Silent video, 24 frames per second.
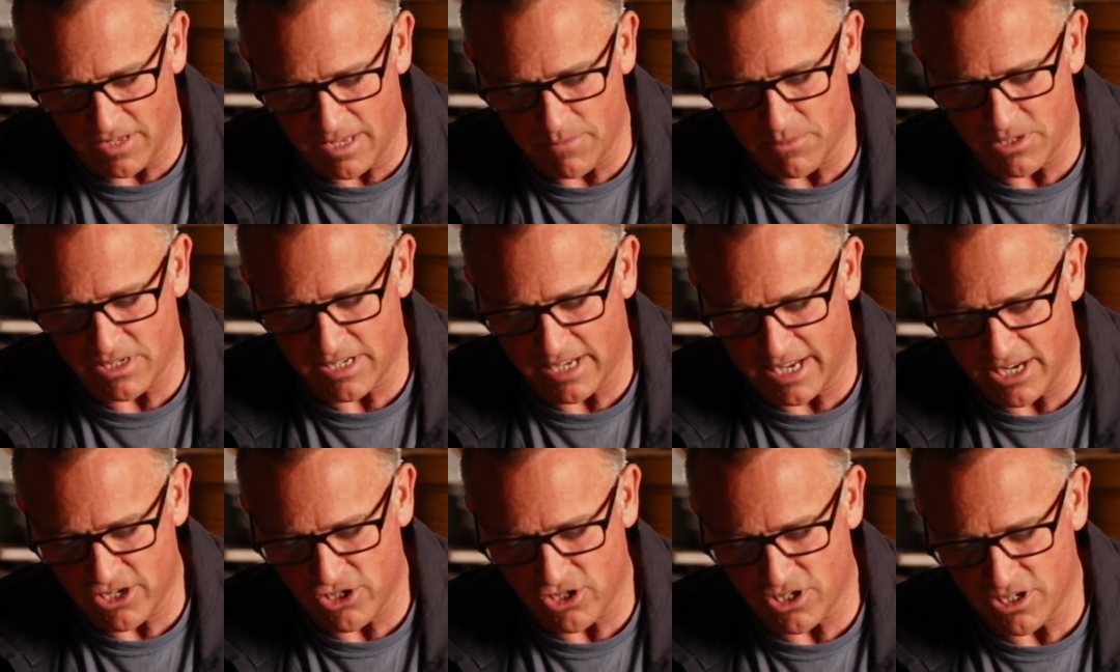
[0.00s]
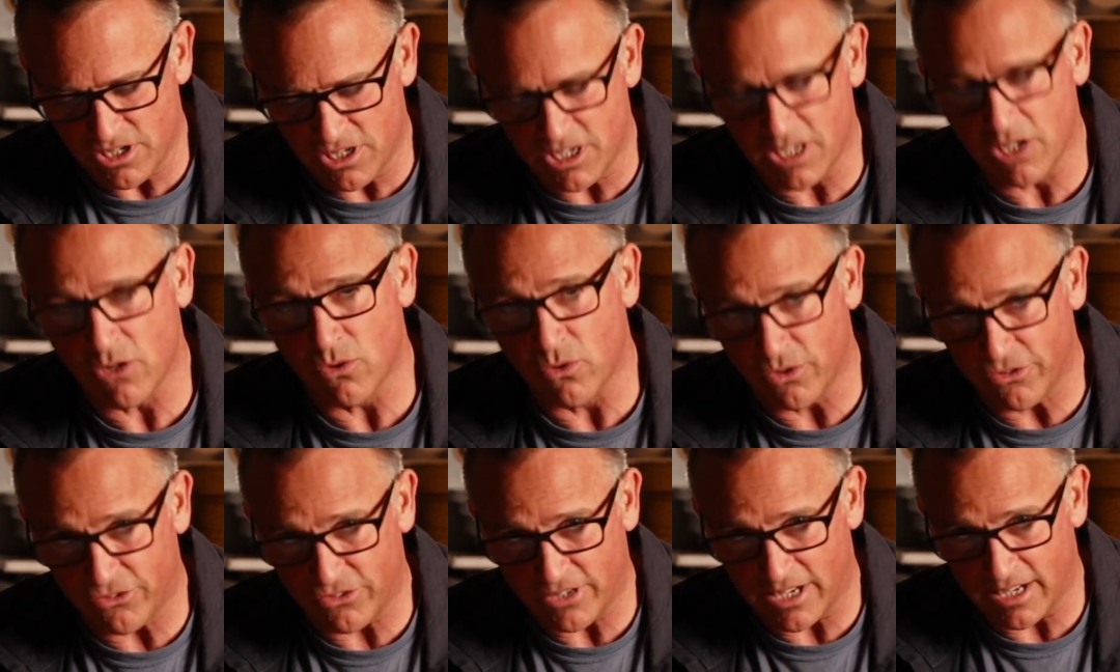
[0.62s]
imitation
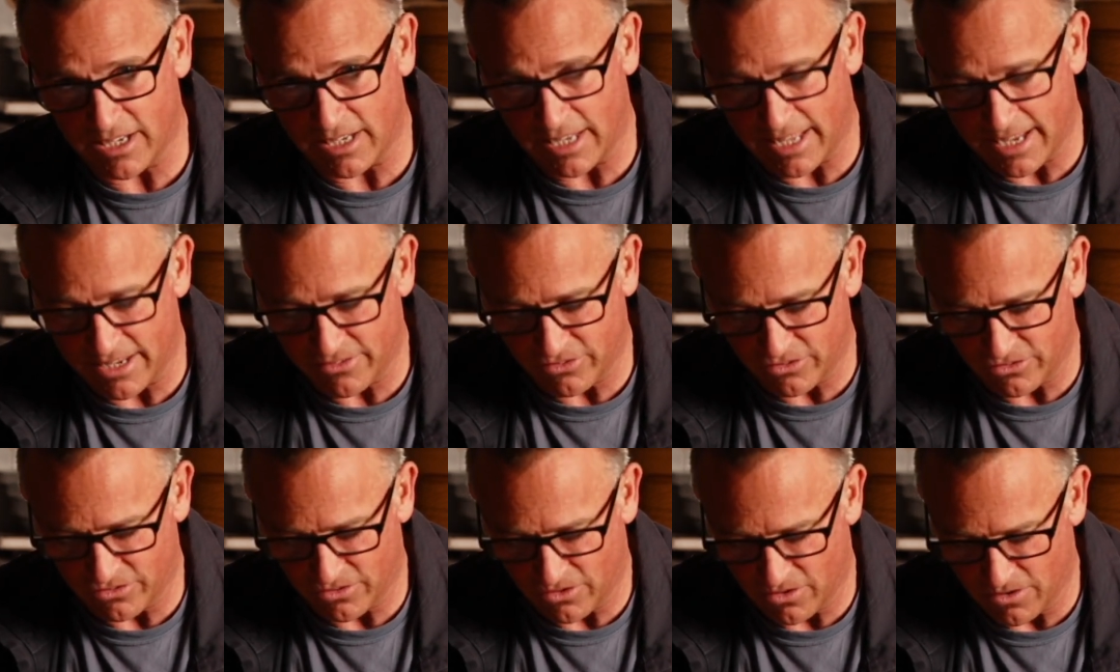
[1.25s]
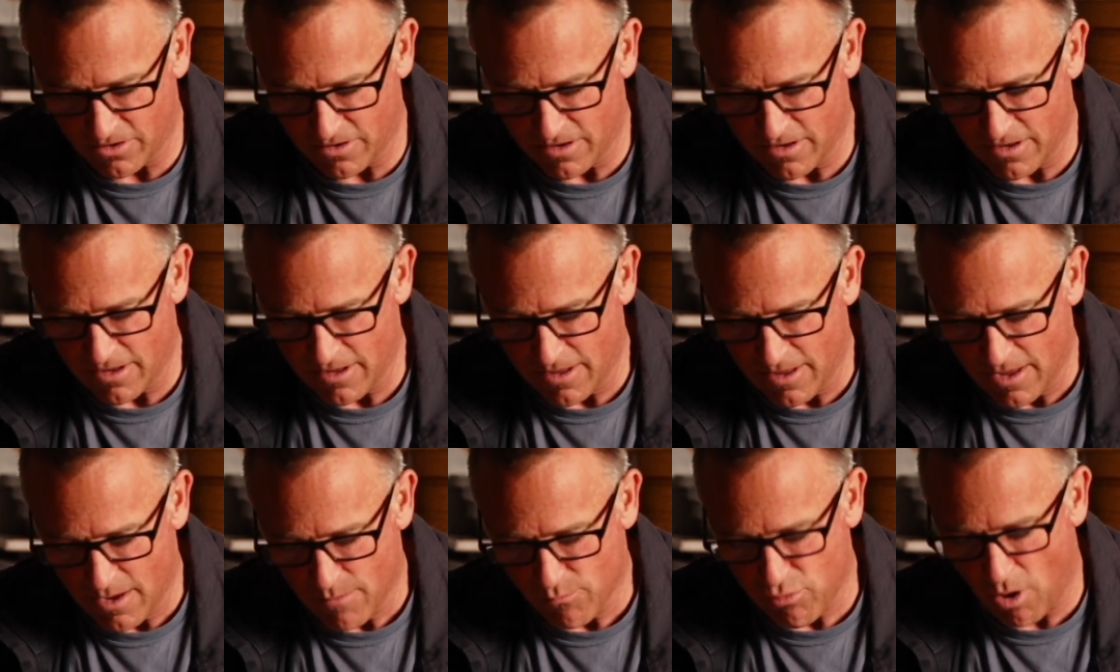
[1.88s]
Dior sunglasses on,
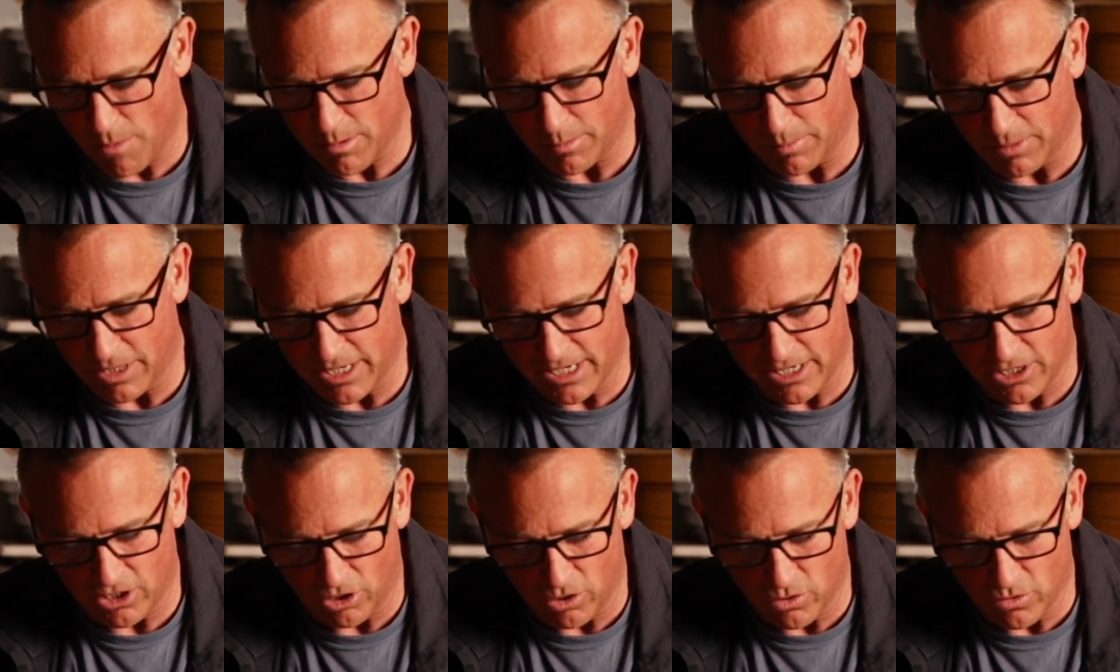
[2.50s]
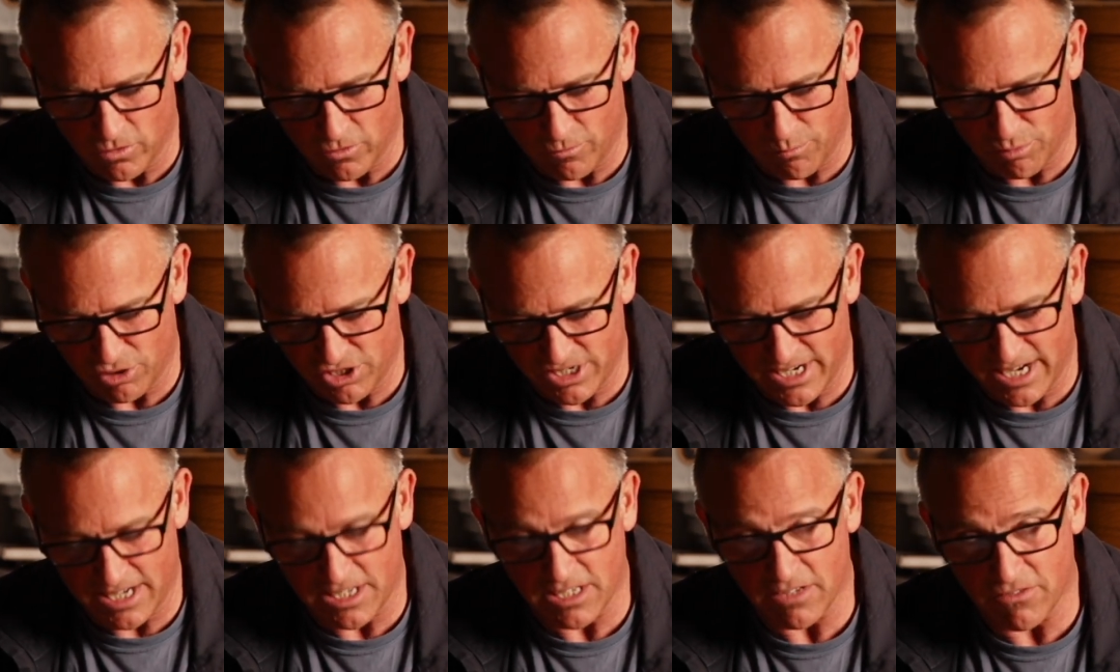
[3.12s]
probably in lieu of
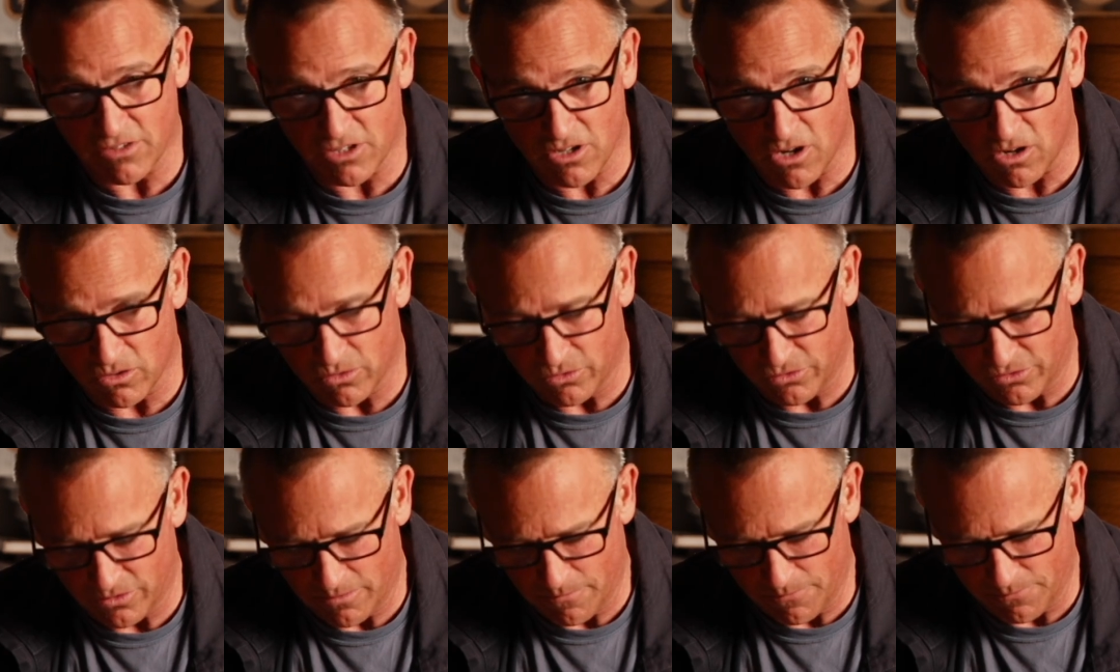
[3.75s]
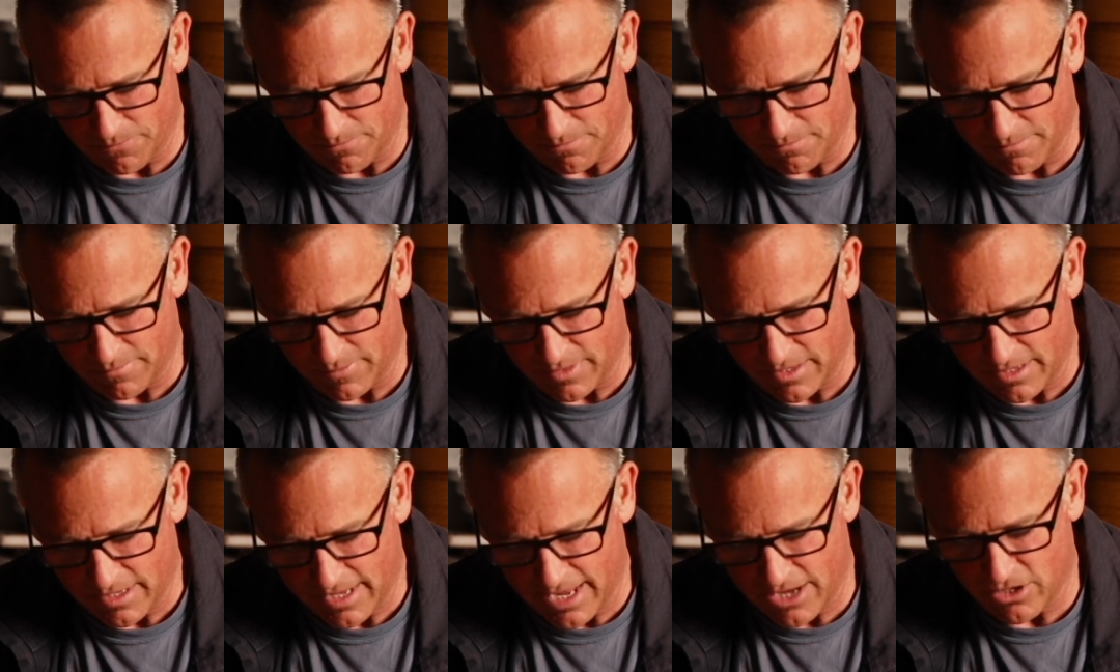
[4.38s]
protective goggles,
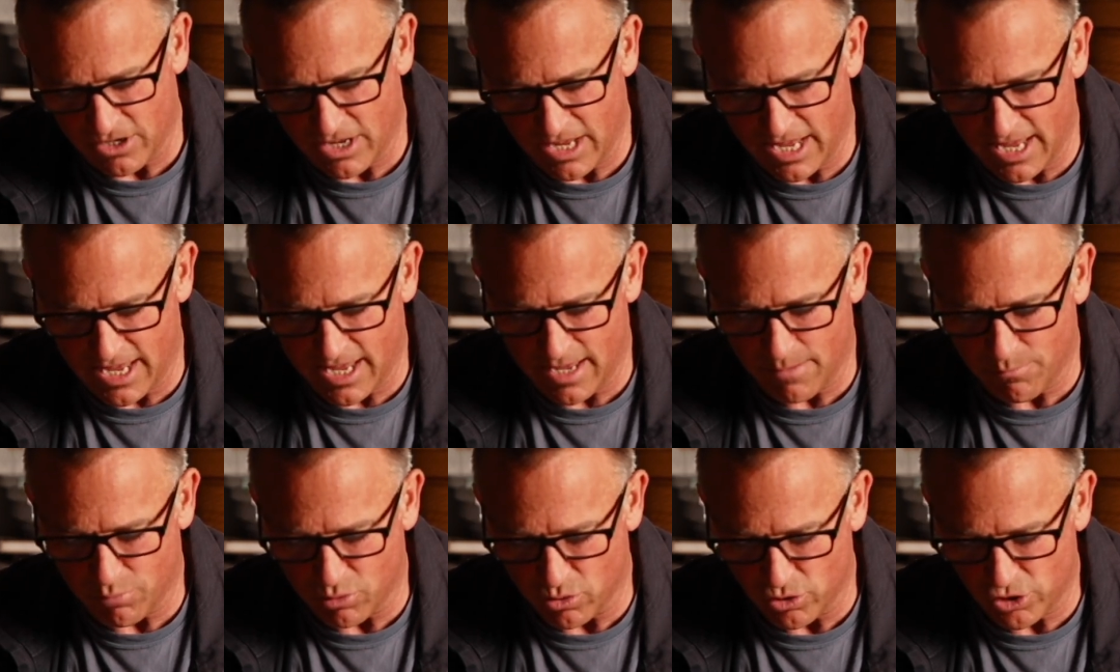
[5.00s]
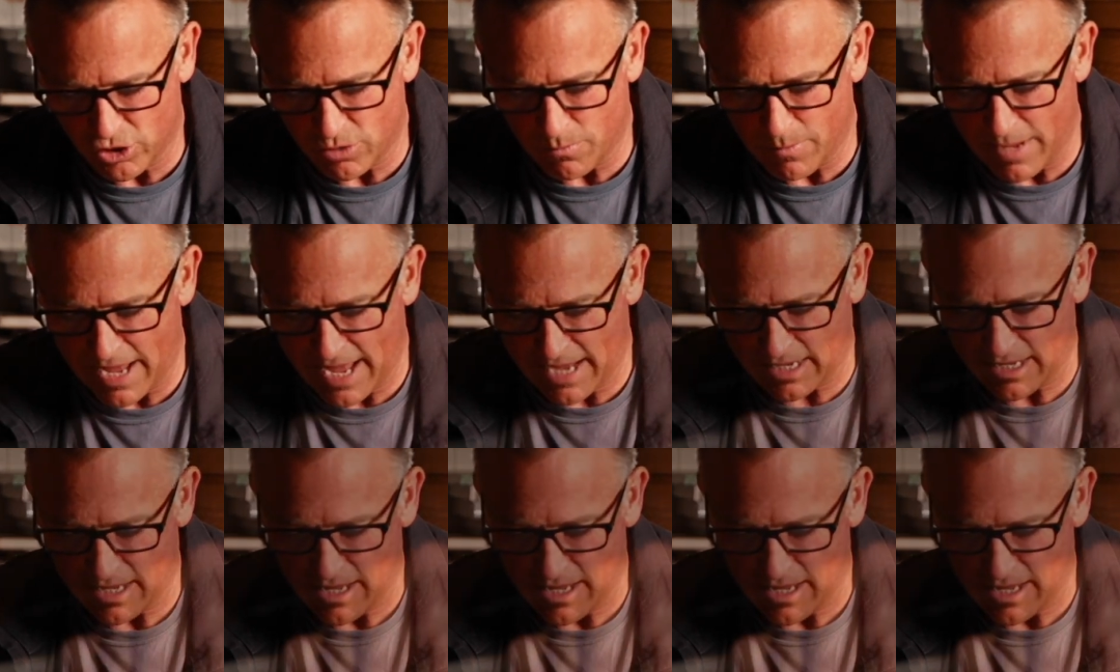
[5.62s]
and her hair pushed back